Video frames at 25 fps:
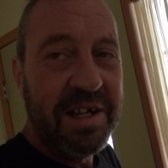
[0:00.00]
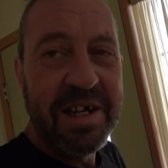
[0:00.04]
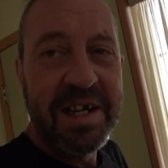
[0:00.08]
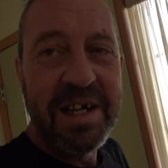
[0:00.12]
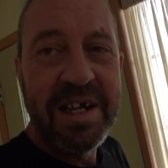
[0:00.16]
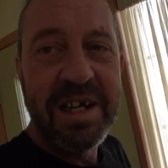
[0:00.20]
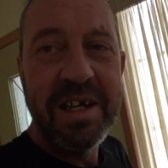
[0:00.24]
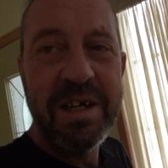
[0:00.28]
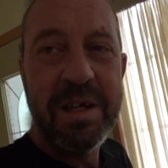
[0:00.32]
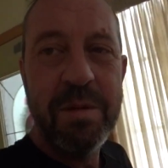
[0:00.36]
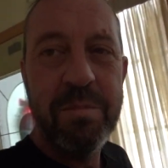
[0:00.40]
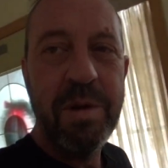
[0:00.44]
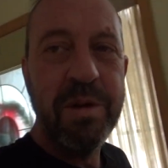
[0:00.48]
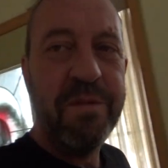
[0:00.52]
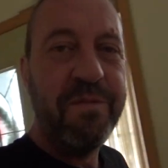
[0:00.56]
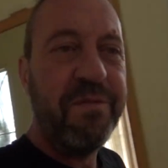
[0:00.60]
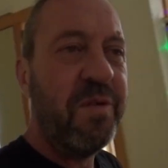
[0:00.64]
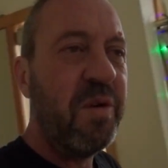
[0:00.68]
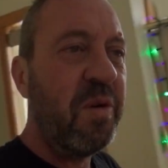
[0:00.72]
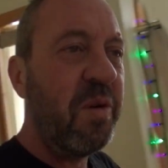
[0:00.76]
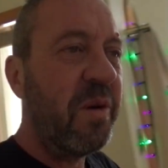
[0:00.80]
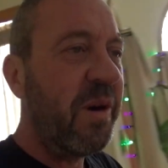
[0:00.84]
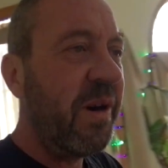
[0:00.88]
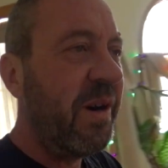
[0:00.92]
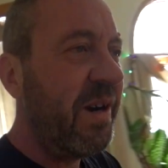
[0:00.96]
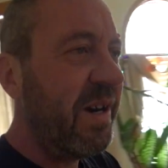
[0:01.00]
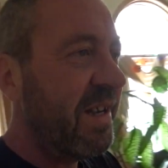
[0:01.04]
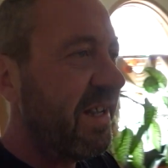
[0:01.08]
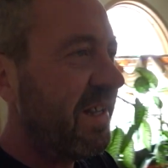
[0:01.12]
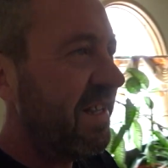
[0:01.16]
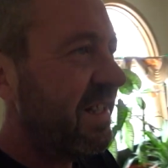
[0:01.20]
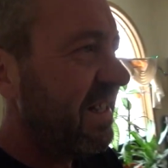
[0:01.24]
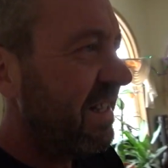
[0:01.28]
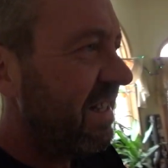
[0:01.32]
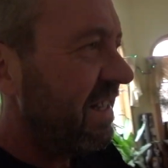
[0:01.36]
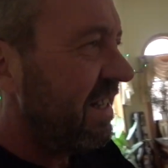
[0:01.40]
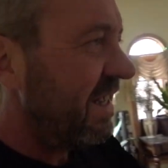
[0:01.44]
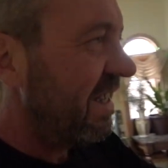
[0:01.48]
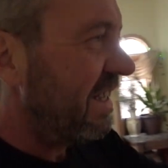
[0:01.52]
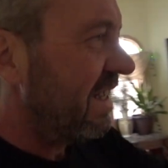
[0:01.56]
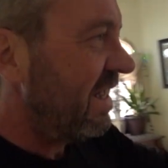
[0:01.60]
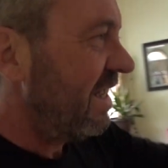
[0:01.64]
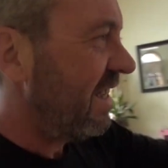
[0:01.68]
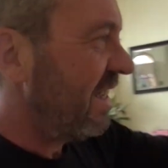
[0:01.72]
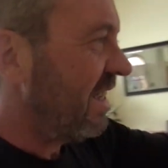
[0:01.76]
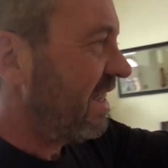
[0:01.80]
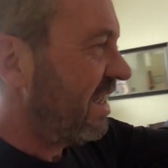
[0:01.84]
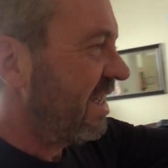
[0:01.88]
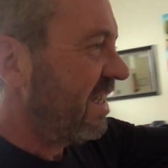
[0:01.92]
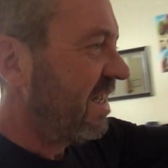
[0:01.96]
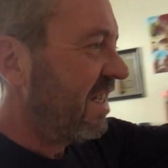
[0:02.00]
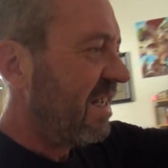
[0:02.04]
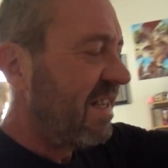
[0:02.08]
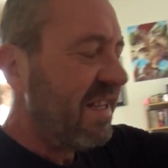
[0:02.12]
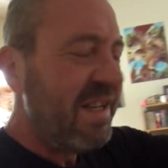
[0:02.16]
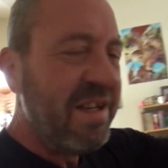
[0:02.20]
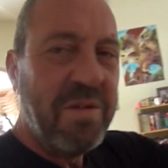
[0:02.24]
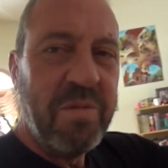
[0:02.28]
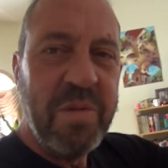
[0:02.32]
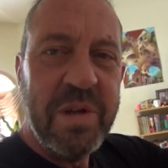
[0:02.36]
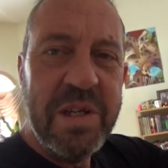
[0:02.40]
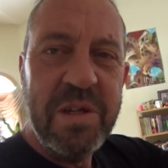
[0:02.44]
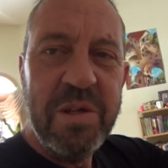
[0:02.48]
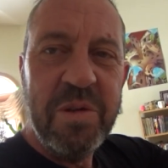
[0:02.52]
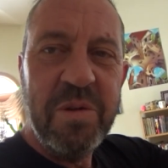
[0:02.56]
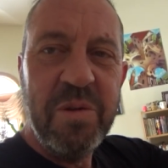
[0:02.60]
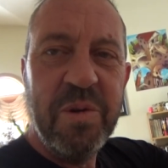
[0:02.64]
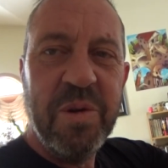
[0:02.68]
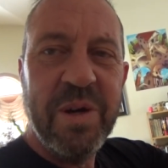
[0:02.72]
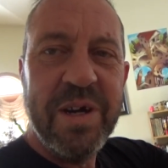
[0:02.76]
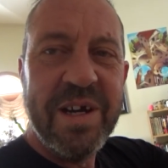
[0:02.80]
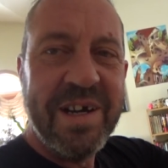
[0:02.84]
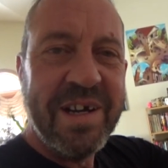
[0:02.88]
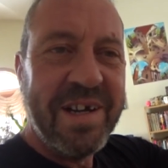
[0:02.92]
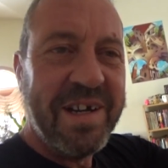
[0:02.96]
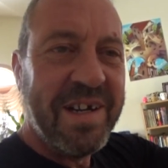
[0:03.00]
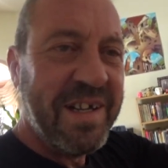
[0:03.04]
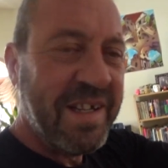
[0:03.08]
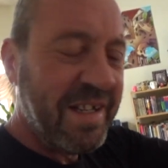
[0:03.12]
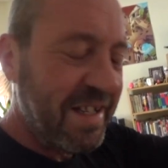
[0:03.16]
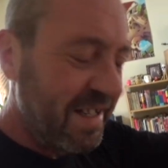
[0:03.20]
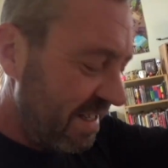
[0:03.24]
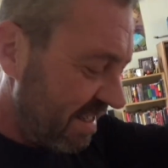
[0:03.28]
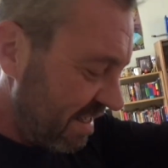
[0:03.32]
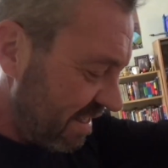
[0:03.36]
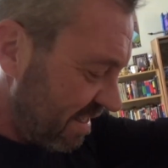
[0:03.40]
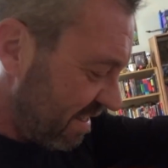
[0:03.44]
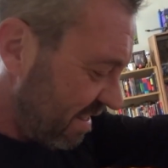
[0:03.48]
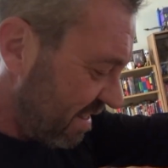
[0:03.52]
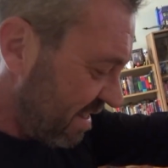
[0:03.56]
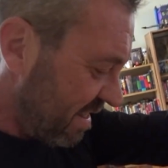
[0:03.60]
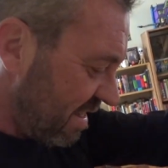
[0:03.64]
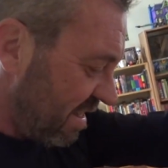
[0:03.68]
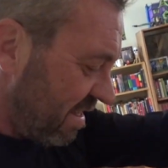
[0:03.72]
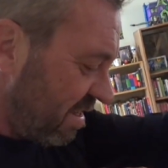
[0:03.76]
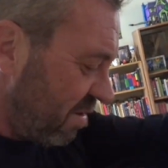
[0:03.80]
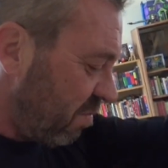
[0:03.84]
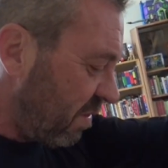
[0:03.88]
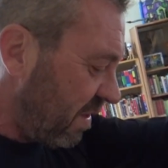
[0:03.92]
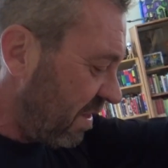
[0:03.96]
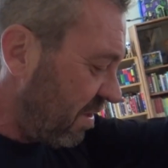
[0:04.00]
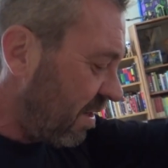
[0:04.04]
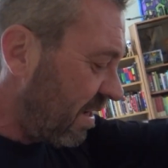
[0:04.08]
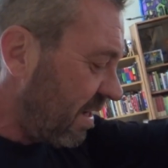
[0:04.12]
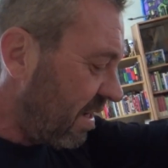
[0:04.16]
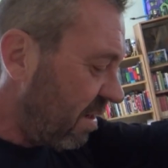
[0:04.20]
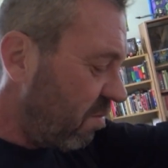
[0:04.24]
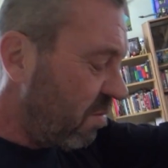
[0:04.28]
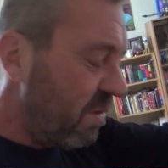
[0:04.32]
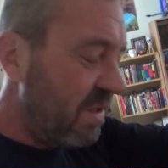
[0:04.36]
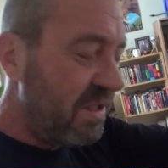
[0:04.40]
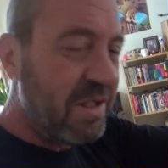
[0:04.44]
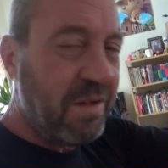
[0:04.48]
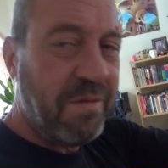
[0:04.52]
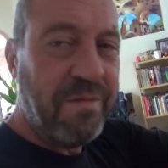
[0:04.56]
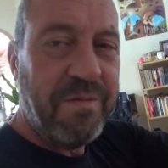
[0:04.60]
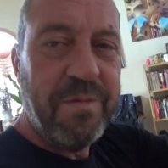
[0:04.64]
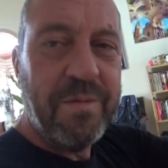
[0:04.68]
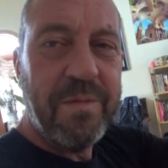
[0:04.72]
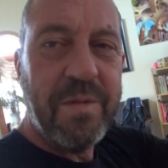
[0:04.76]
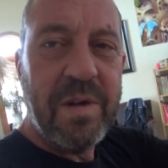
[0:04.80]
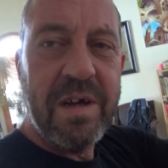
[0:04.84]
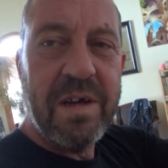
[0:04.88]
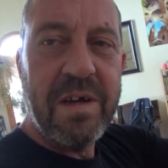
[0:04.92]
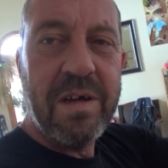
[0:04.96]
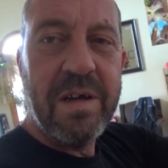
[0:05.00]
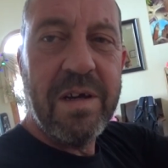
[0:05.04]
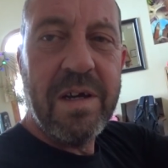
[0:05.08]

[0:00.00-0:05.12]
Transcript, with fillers: I, before we knew uh, we thought it was a, a,